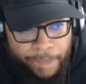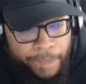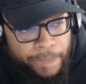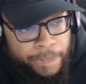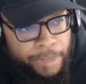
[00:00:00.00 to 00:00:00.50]

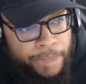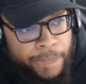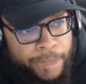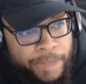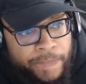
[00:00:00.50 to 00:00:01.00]

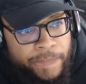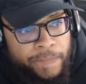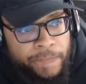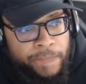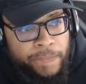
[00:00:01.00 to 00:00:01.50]

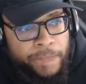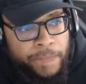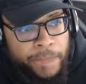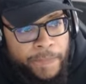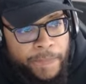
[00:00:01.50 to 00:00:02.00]

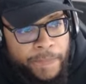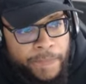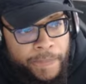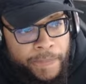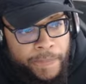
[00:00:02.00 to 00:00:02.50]

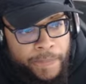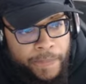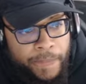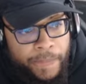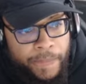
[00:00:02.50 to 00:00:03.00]

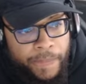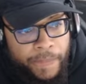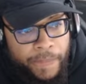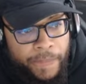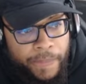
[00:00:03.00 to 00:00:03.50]

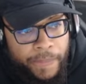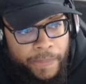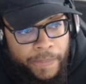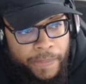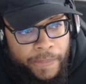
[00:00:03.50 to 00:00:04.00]

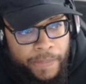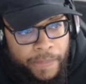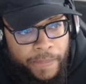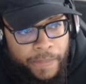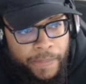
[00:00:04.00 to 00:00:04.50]

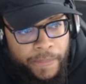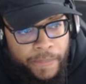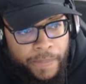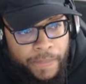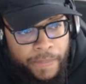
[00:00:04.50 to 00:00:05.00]

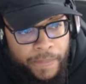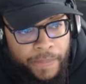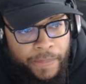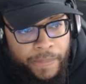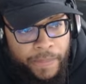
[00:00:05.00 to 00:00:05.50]

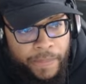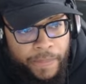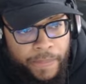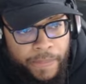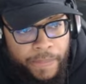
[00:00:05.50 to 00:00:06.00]

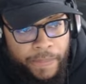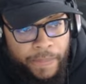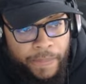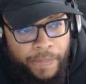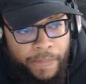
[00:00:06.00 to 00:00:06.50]

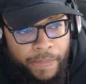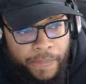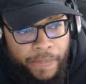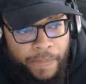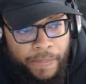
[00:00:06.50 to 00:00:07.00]

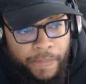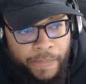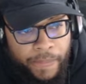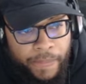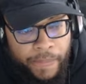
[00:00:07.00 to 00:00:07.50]

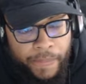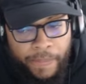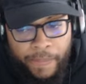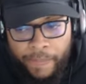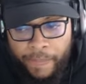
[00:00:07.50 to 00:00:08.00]
No words are spoken by the person on screen.